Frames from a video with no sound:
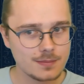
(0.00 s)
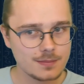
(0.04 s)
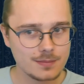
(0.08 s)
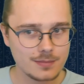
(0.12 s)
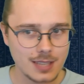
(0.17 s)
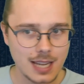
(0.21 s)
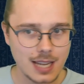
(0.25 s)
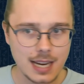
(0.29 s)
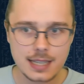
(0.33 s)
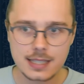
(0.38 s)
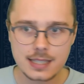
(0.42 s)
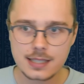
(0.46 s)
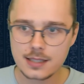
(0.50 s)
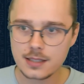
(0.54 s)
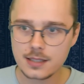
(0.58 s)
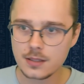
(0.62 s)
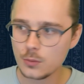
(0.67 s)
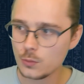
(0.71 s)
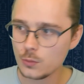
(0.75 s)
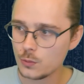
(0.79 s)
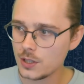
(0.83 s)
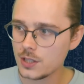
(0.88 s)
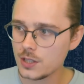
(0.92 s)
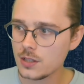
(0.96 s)
nice
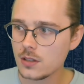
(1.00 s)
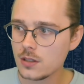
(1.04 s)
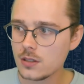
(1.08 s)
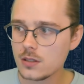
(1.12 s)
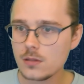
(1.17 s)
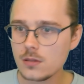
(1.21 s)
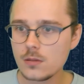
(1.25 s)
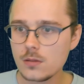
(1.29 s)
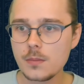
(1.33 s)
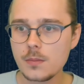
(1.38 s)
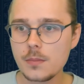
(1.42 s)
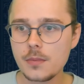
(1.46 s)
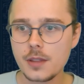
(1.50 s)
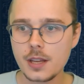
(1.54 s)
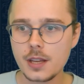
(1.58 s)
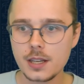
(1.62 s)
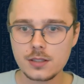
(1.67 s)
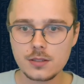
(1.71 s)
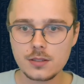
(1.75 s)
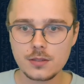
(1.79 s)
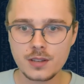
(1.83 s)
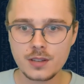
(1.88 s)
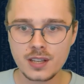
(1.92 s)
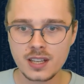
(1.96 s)
resource loop,
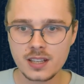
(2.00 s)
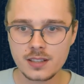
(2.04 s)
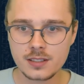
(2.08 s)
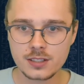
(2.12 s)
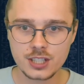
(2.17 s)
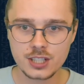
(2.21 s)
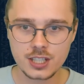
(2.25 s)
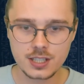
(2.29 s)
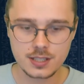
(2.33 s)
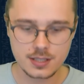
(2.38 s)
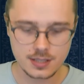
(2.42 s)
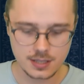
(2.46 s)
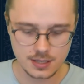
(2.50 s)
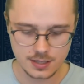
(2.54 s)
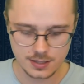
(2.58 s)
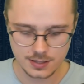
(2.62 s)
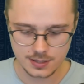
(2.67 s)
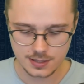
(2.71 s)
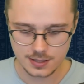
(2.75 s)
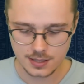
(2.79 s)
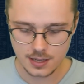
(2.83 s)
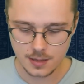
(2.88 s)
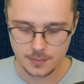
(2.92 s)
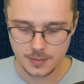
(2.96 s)
that you can just
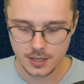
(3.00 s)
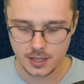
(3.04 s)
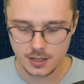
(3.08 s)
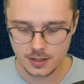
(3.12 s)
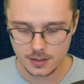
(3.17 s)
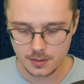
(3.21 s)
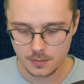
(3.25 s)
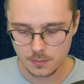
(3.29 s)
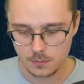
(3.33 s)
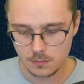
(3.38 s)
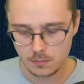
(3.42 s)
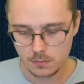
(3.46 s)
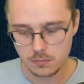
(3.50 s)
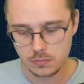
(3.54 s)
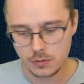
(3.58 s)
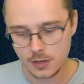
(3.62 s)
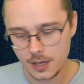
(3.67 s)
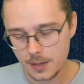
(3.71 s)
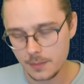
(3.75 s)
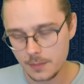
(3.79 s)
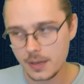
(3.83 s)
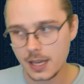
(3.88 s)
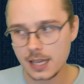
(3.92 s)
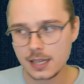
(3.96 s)
summon it,
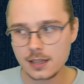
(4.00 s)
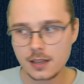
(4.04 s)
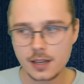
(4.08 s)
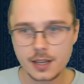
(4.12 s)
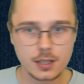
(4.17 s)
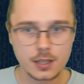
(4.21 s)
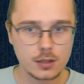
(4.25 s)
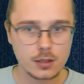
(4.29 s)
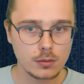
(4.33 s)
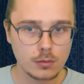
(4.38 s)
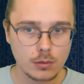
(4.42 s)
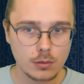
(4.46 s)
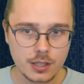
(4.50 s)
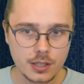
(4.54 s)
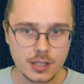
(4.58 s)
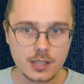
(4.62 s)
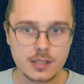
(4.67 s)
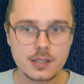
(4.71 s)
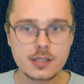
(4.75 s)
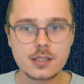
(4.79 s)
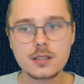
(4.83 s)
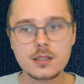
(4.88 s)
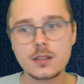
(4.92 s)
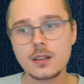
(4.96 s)
bring back like
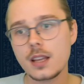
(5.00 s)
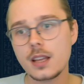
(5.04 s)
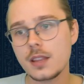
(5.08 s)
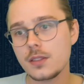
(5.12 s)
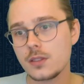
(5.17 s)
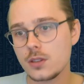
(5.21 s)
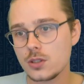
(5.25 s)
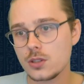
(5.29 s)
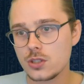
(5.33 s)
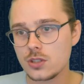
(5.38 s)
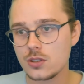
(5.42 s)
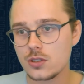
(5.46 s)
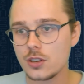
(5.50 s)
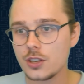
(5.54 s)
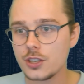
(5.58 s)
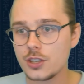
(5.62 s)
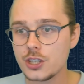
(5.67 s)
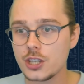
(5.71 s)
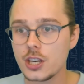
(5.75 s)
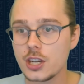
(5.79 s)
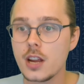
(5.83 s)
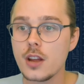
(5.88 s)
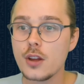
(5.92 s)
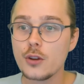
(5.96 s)
Lucius to get the
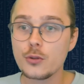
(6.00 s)
surge,